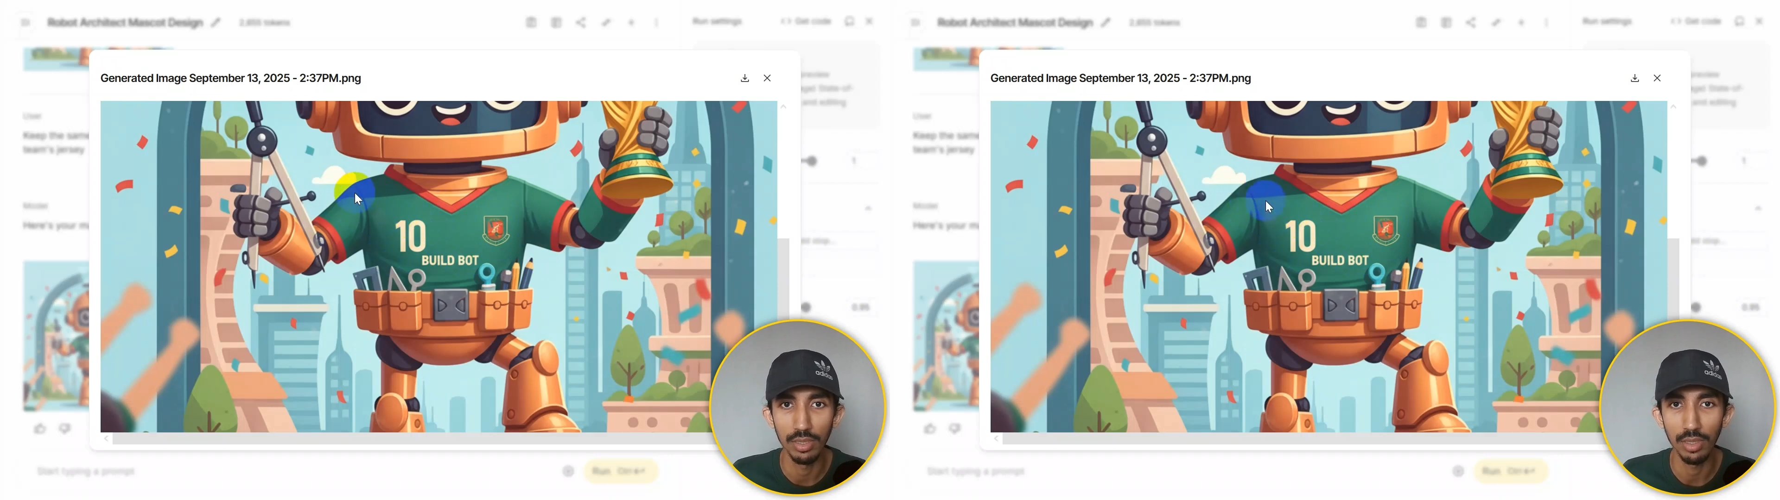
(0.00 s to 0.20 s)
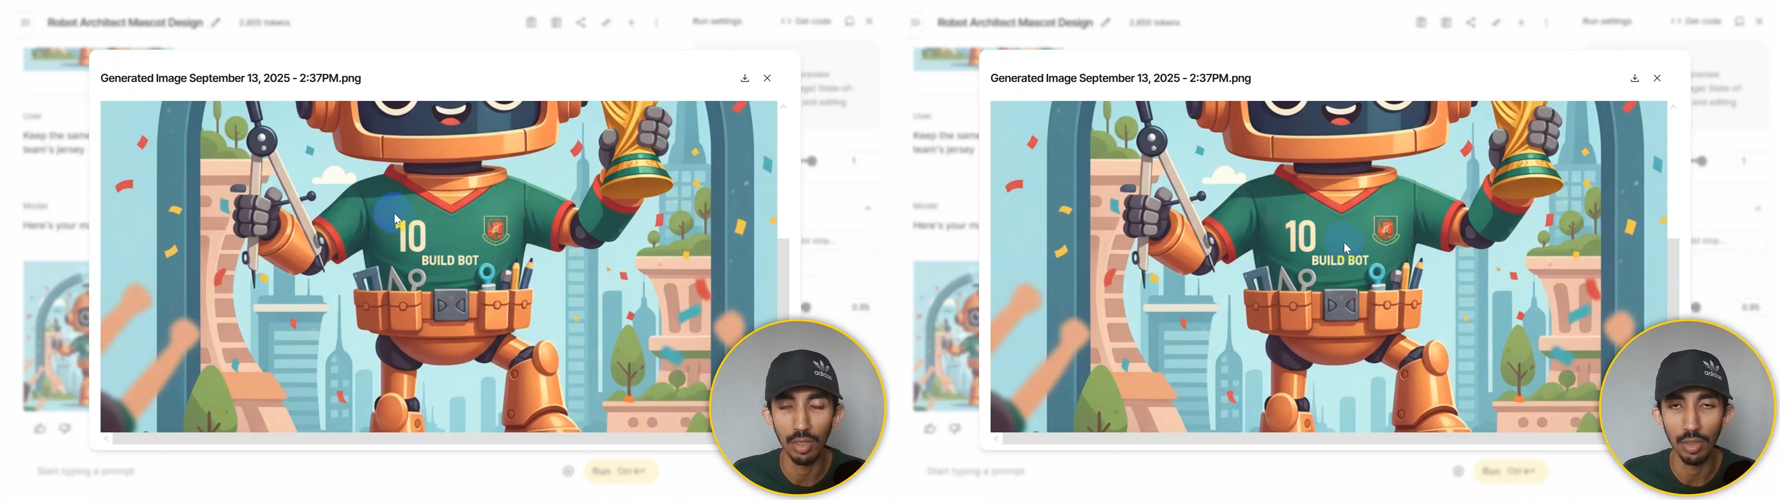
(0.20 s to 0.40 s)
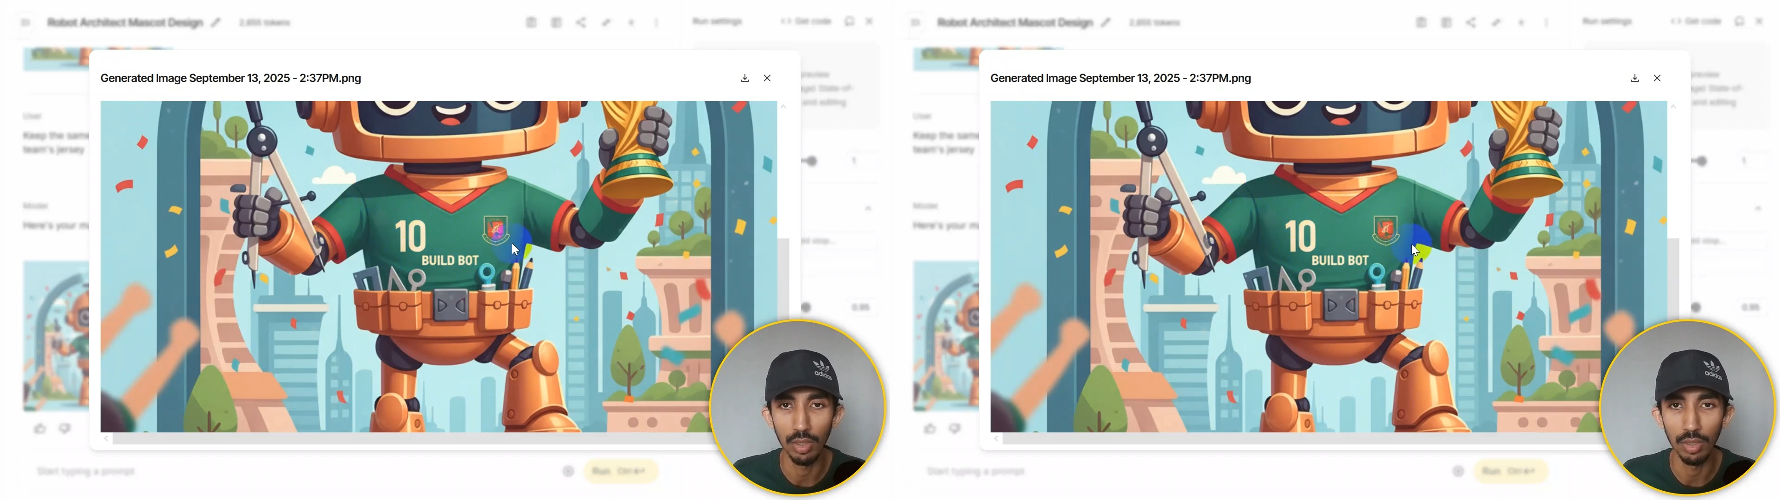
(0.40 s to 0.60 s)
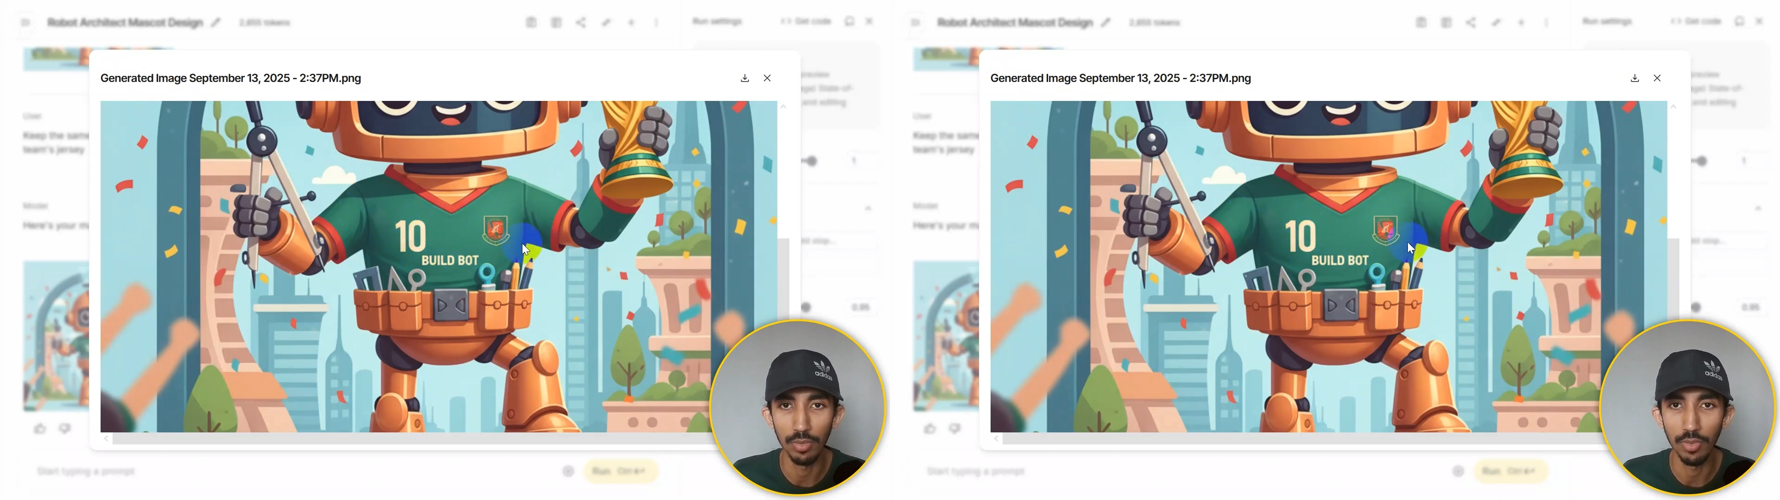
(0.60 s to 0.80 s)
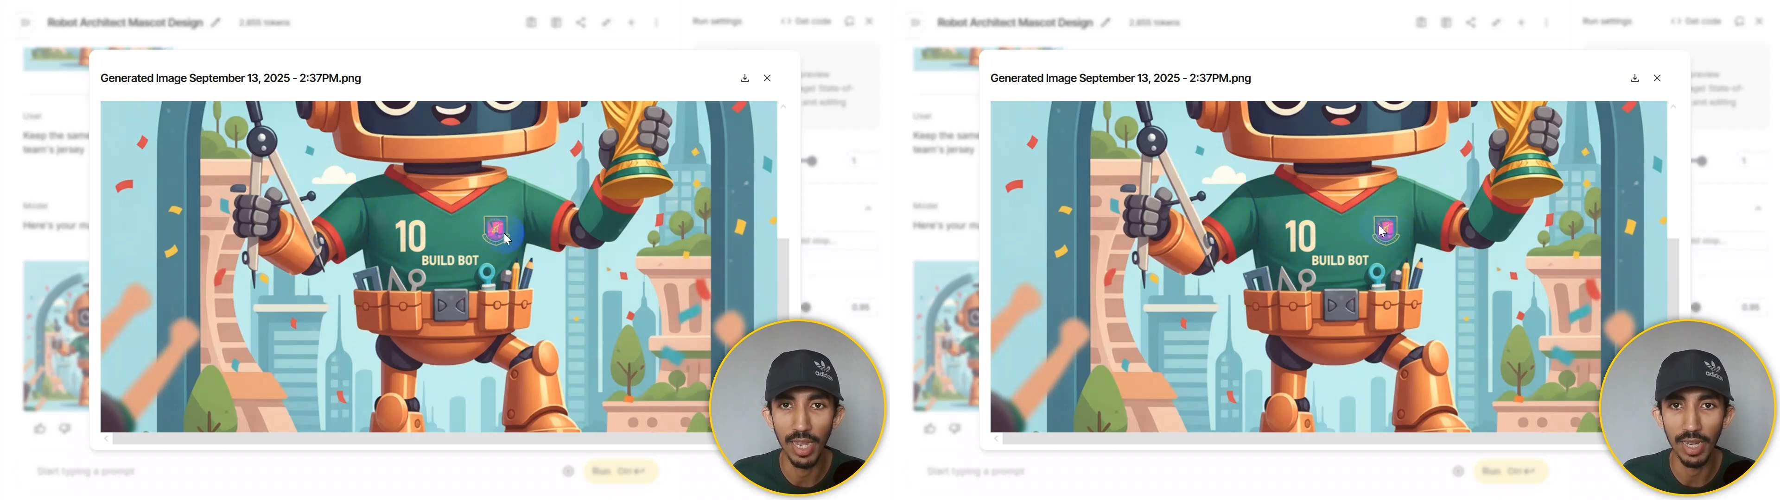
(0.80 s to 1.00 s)
Our
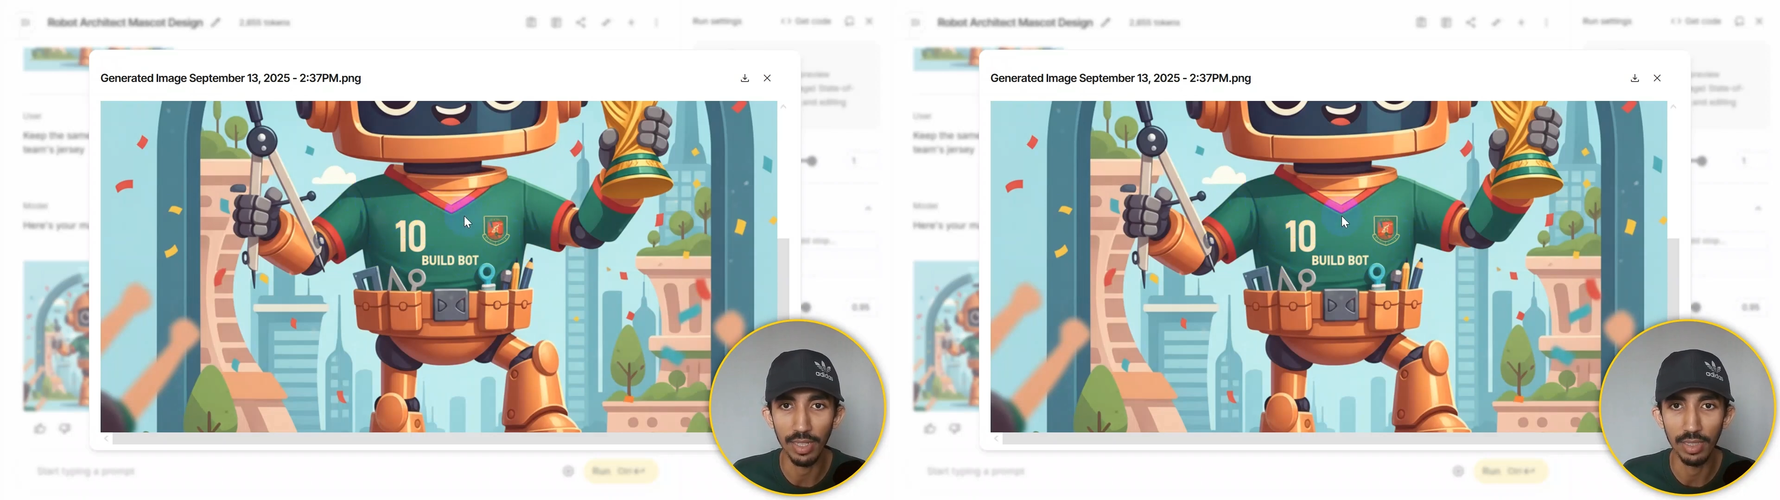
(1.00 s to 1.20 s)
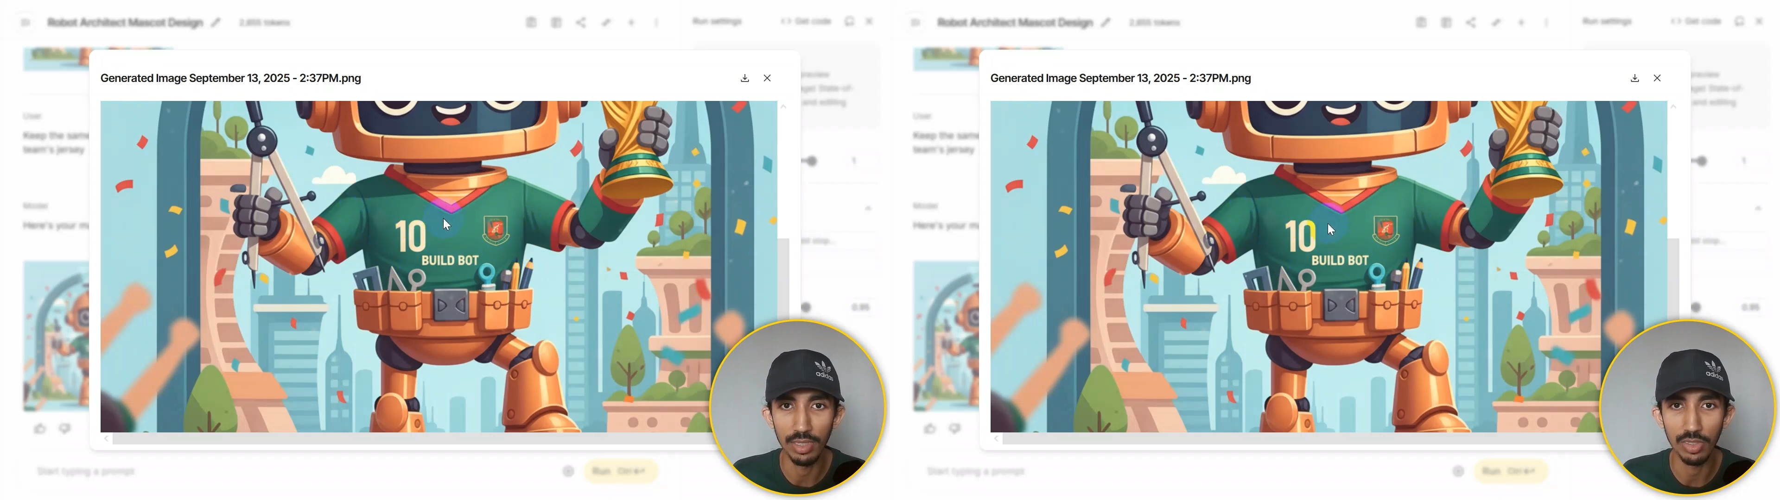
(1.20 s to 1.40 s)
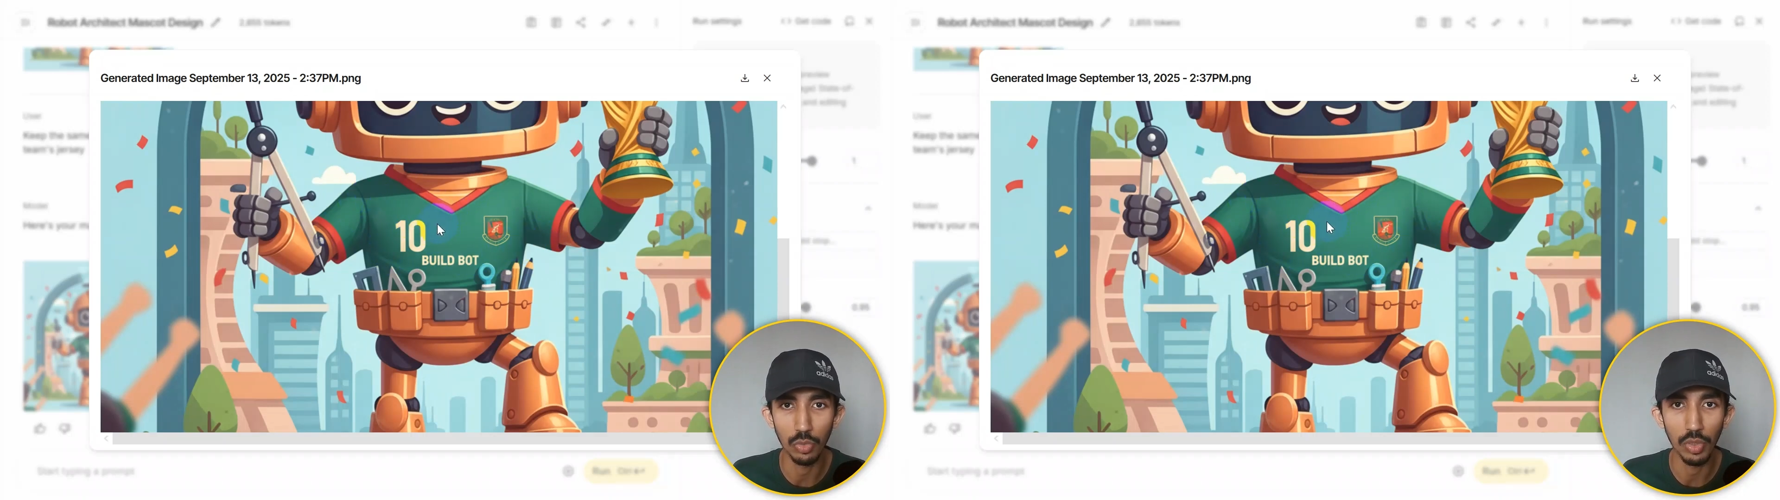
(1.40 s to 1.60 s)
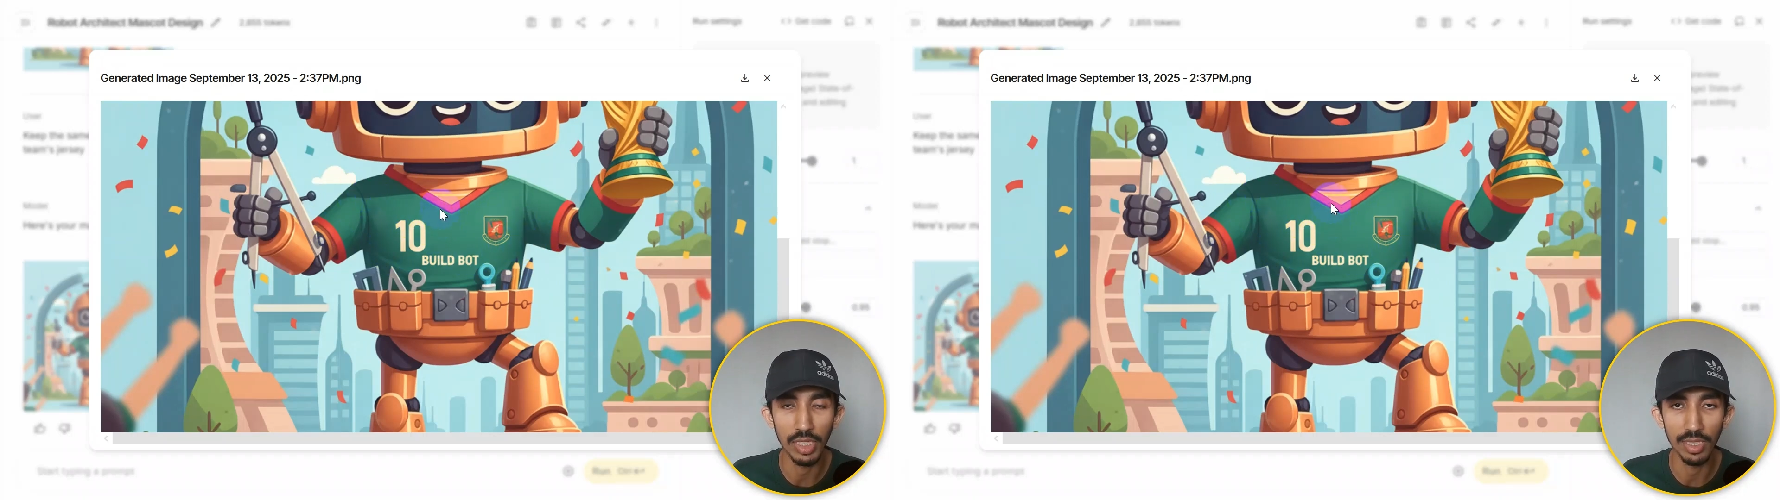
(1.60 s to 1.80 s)
flag is green